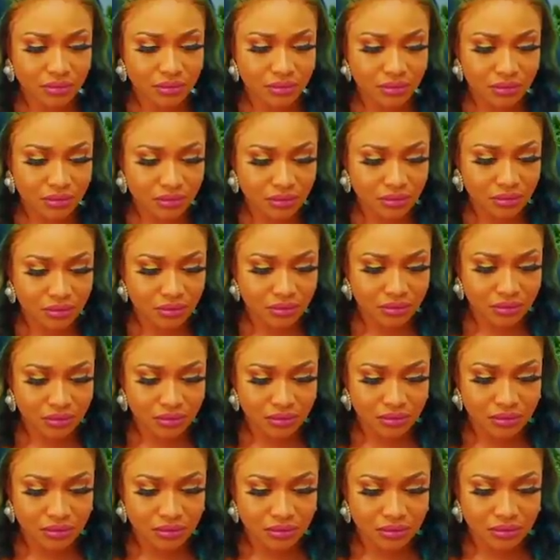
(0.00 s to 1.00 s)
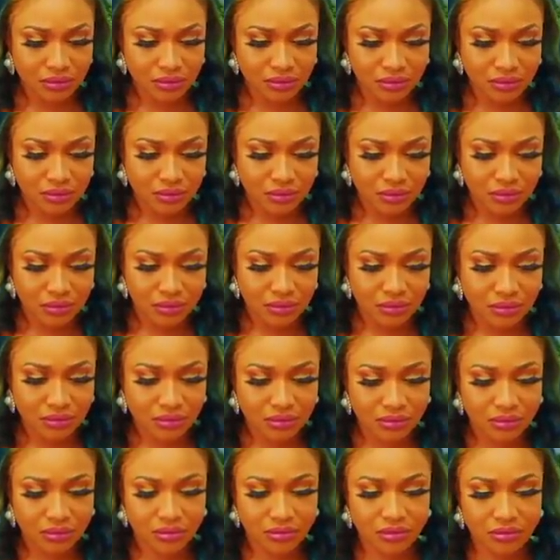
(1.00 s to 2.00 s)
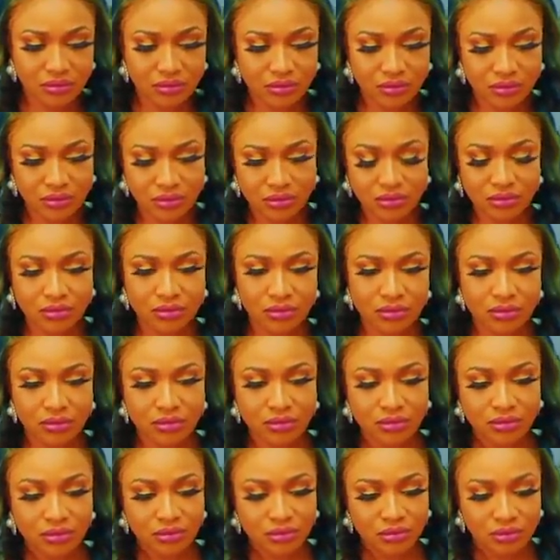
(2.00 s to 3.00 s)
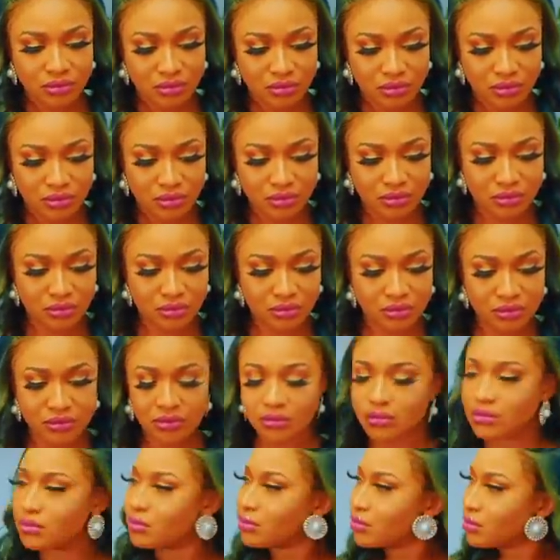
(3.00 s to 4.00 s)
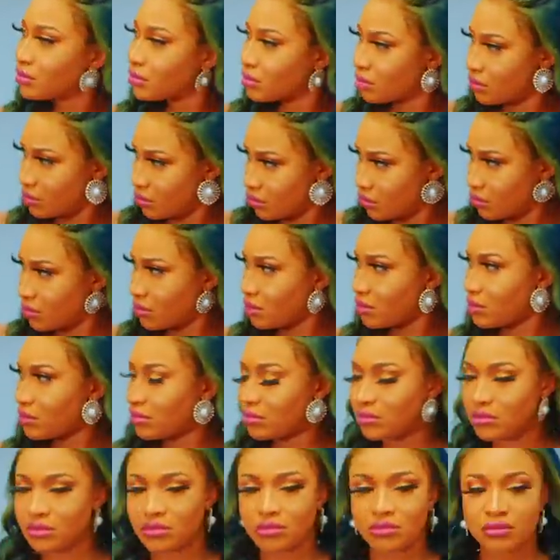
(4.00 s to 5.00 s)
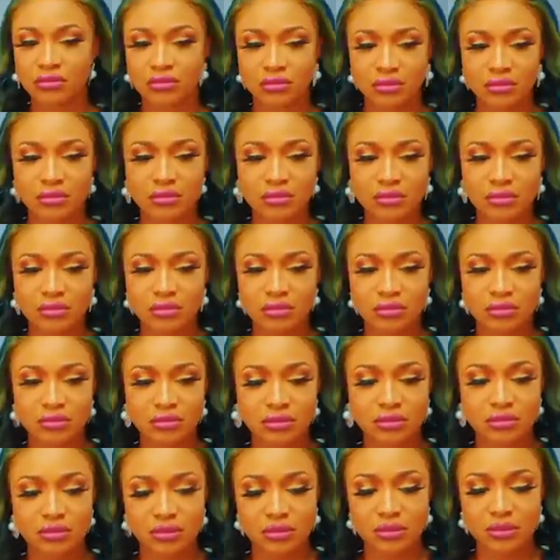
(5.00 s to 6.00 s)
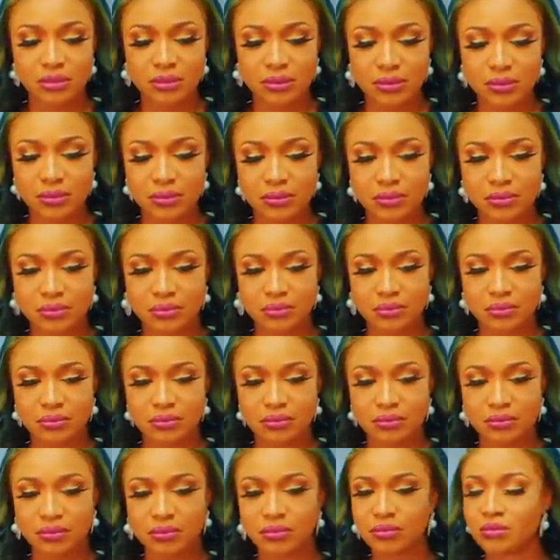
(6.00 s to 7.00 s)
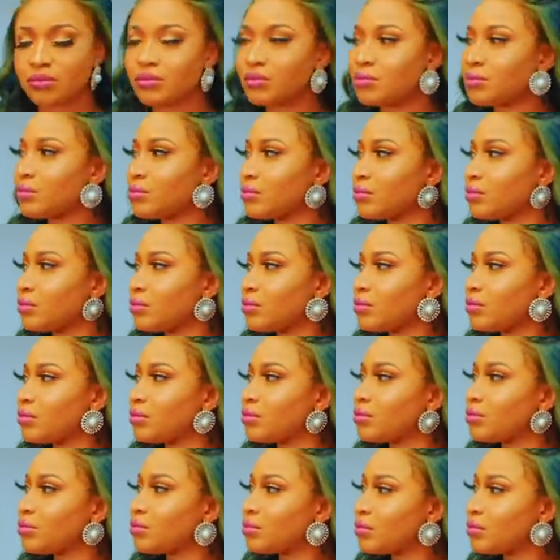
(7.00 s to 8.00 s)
(silent)